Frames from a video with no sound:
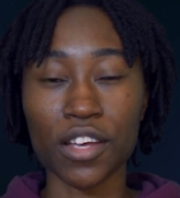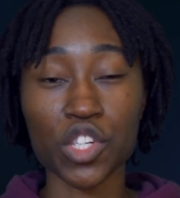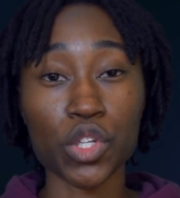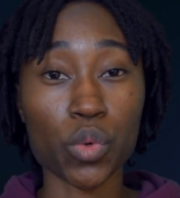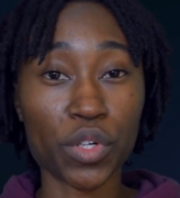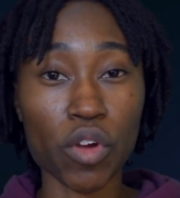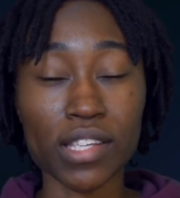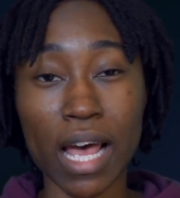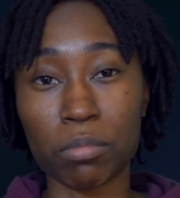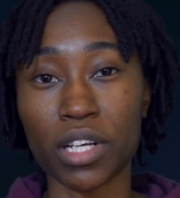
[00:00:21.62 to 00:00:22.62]
So to address
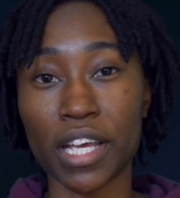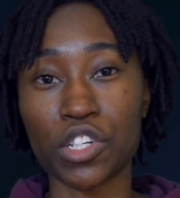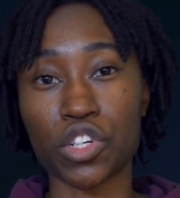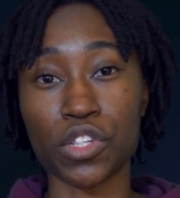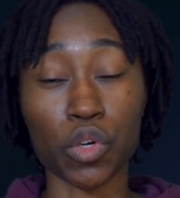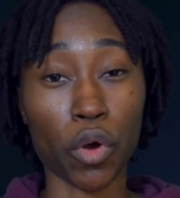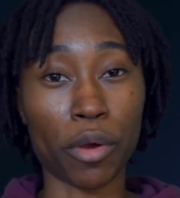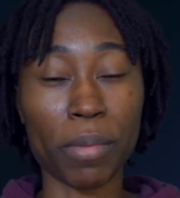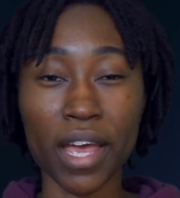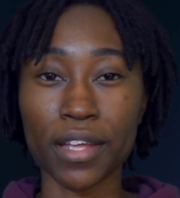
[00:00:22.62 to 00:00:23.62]
applications' growing
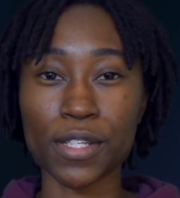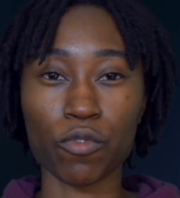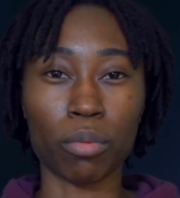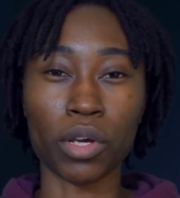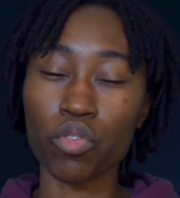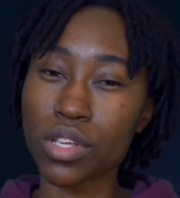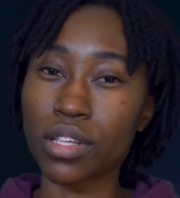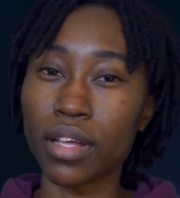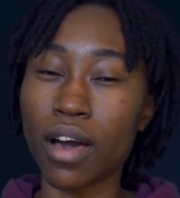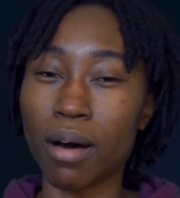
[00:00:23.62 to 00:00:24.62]
pains from
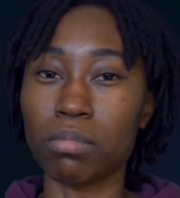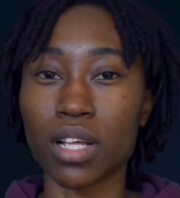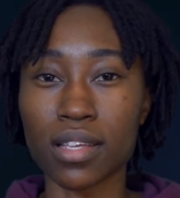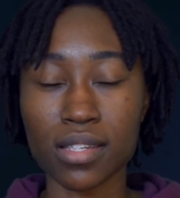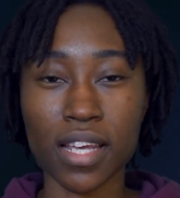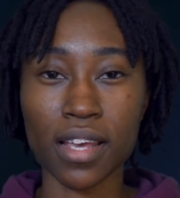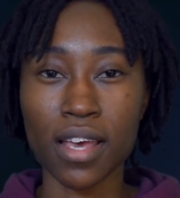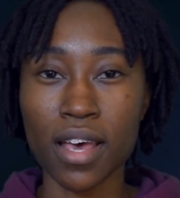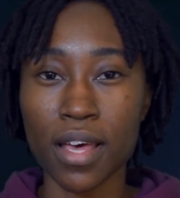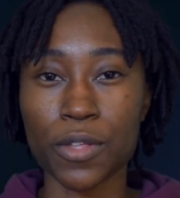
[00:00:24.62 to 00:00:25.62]
increasingly complex state,
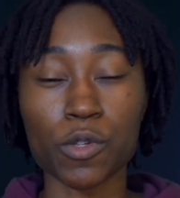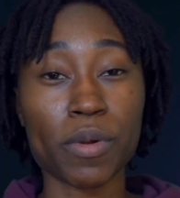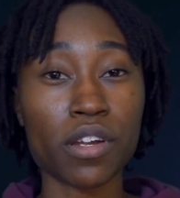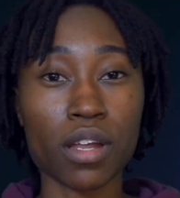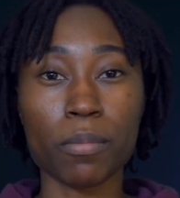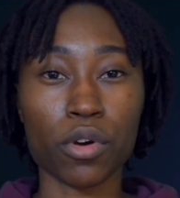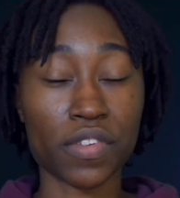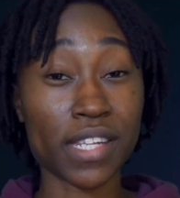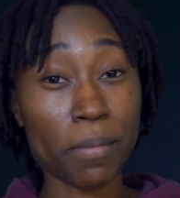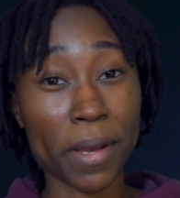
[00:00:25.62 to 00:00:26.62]
there's been a number of
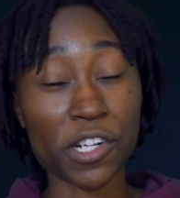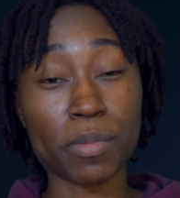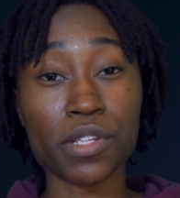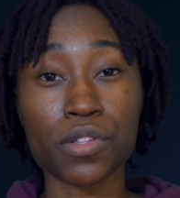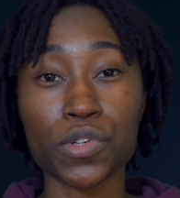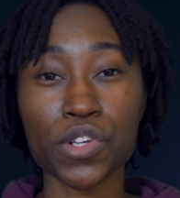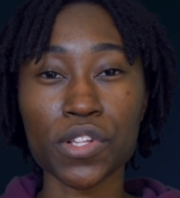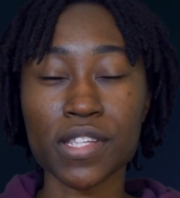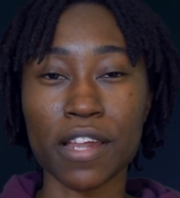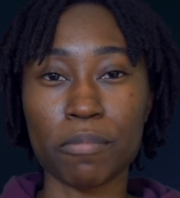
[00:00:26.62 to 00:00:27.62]
state management solutions
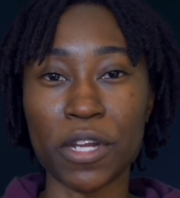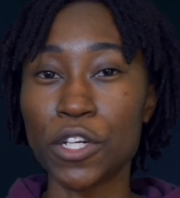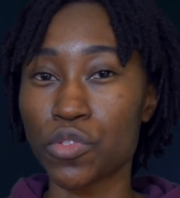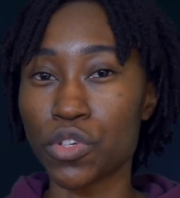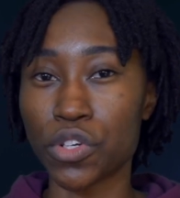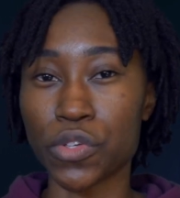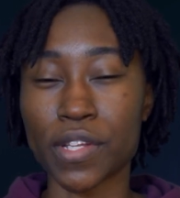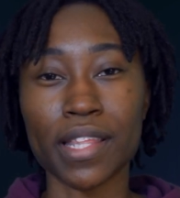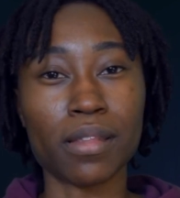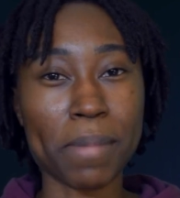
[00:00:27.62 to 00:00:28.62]
that have been introduced
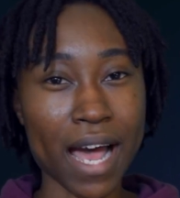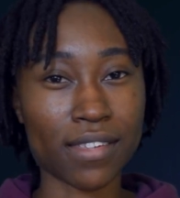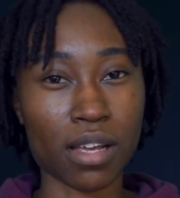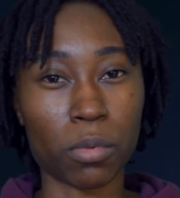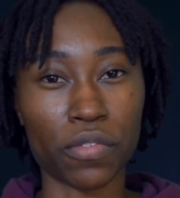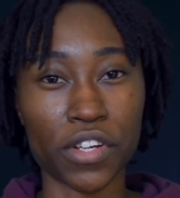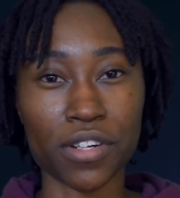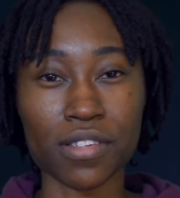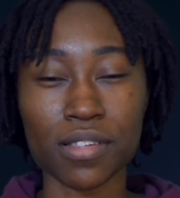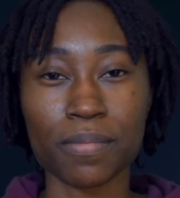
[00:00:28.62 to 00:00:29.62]
in the past couple of
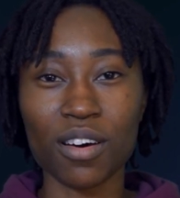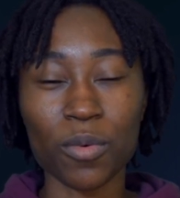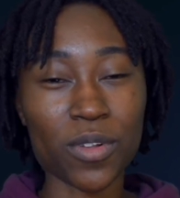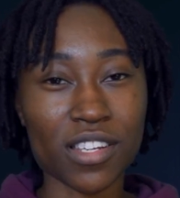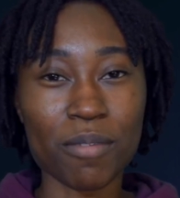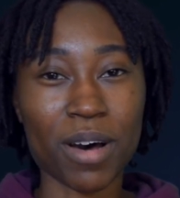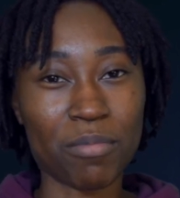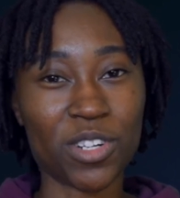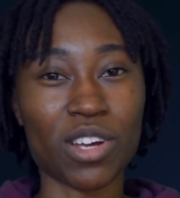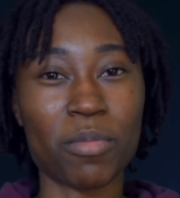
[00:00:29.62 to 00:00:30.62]
years. What's up, I'm
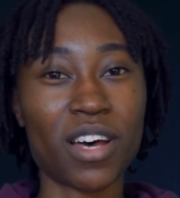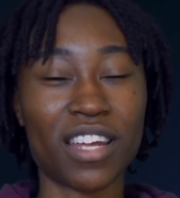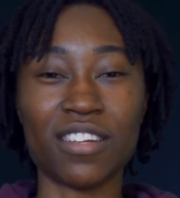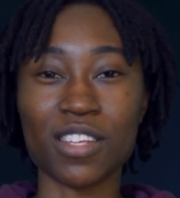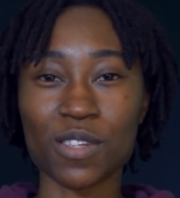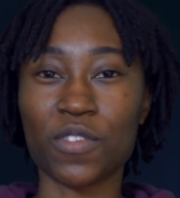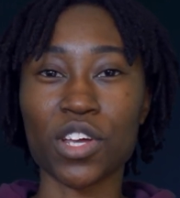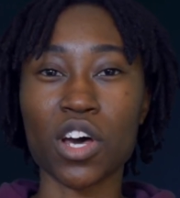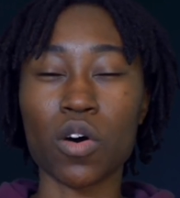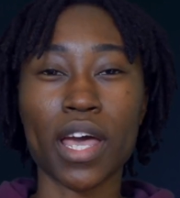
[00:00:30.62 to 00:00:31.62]
Gemma, and in this
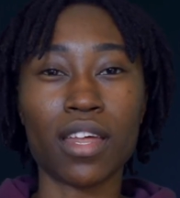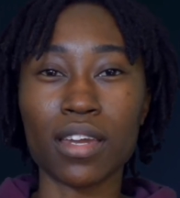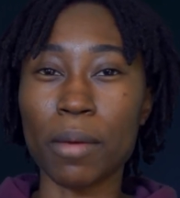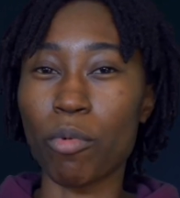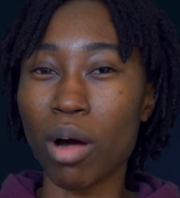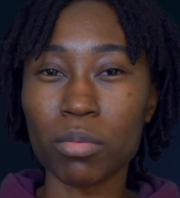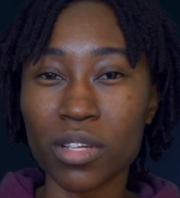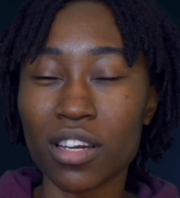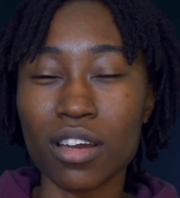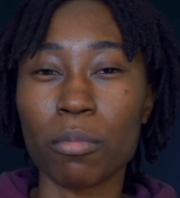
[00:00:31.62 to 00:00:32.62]
video, and probably
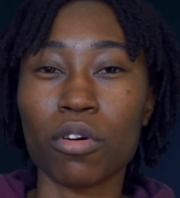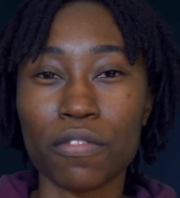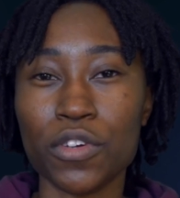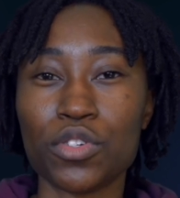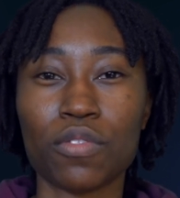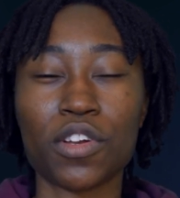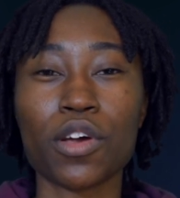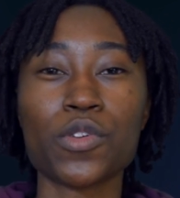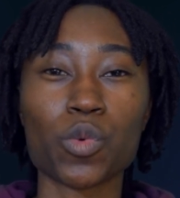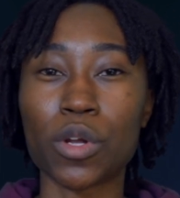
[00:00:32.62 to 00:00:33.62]
in a number of future
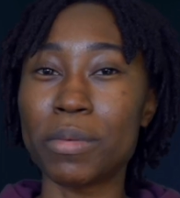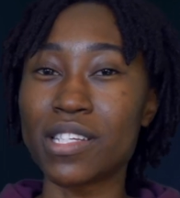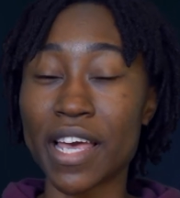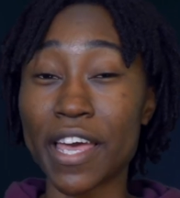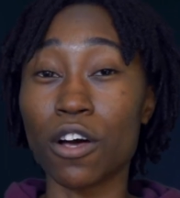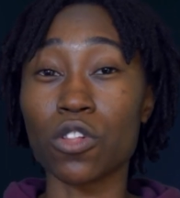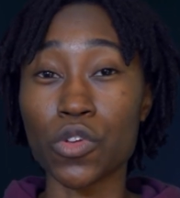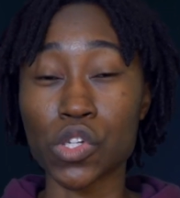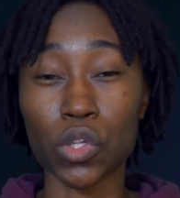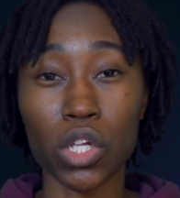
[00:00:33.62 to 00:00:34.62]
videos, we're going to be taking a
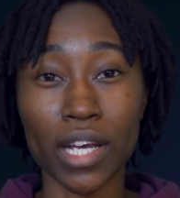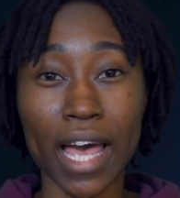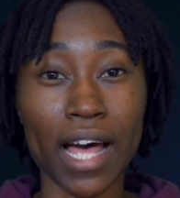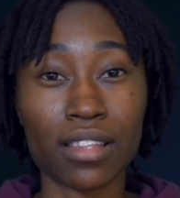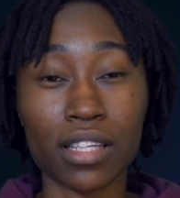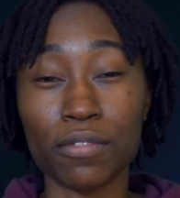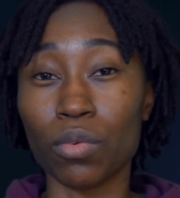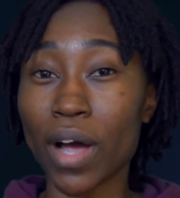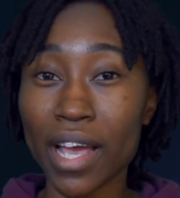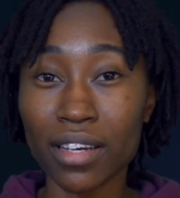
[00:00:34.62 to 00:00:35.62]
closer look at the
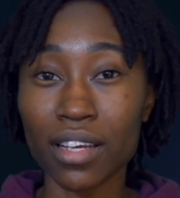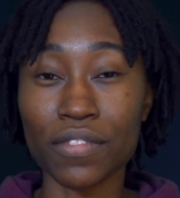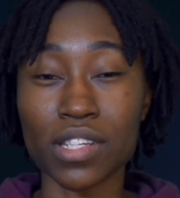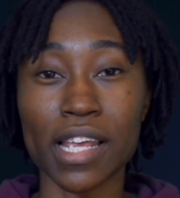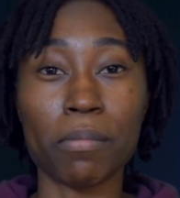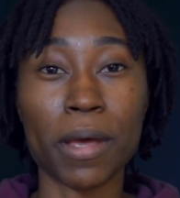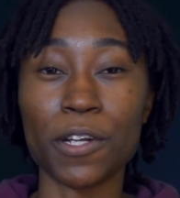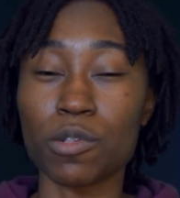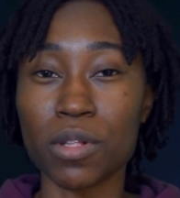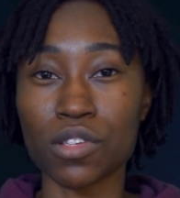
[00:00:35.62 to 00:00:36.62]
variety of state
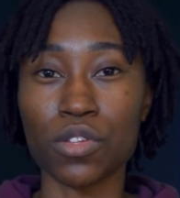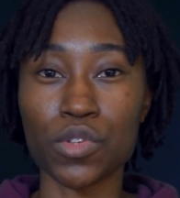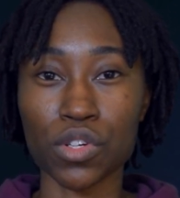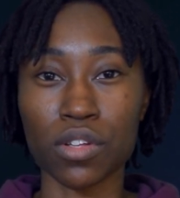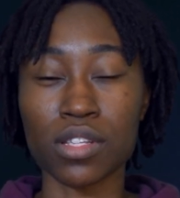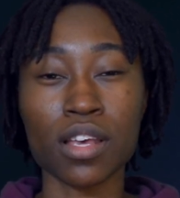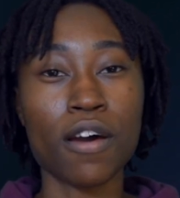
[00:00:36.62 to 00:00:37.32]
management solutions